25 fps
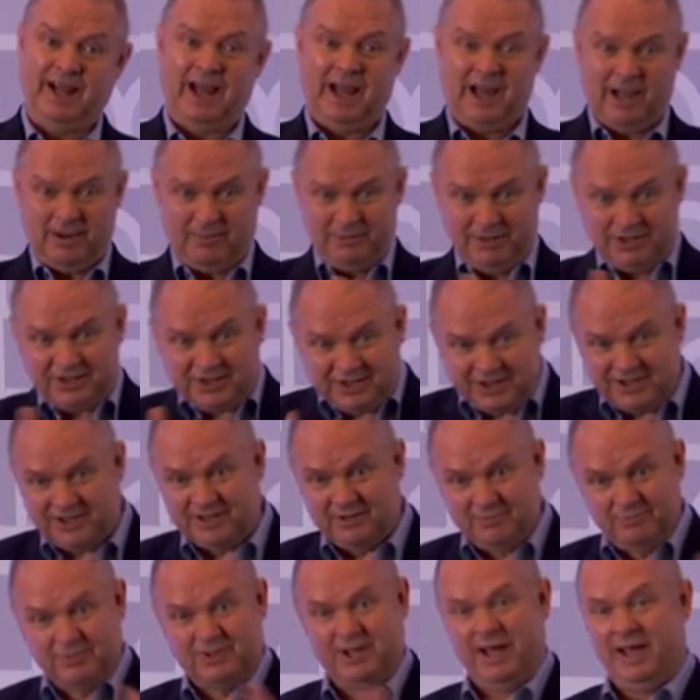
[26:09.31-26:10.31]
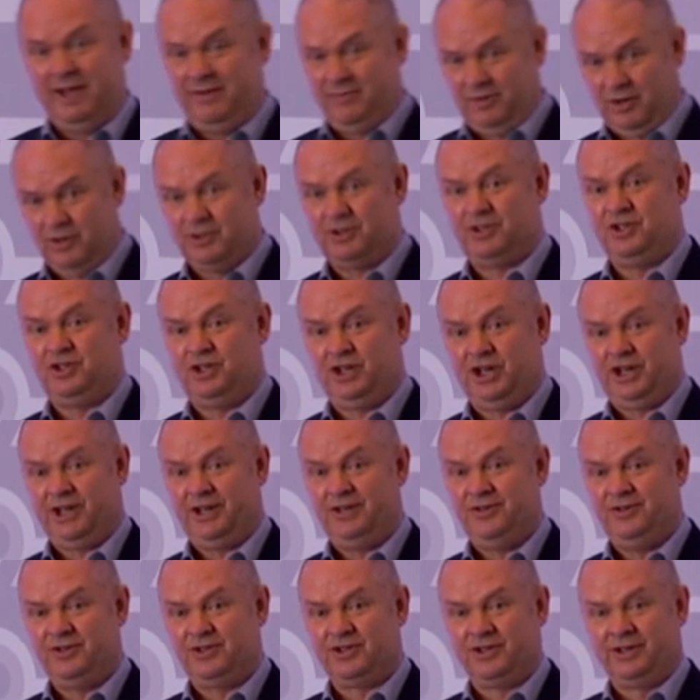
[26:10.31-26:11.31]
how many systems they've got to
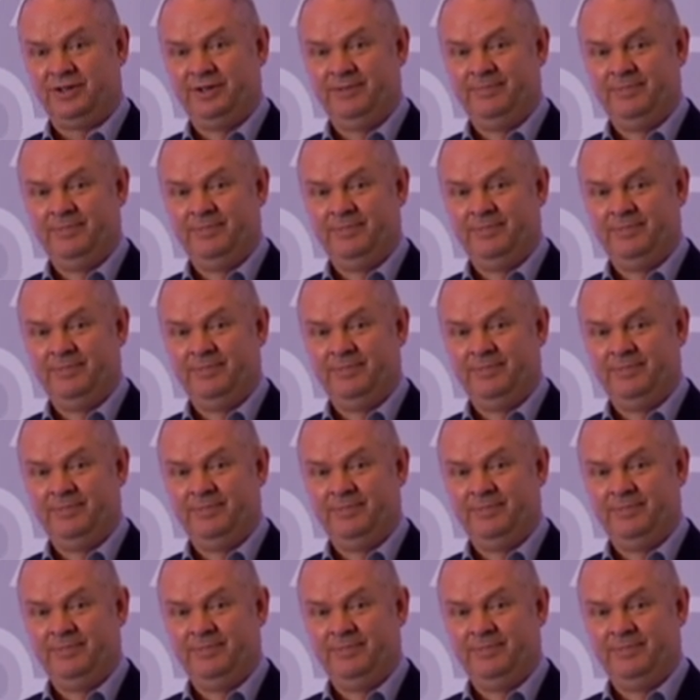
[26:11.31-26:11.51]
change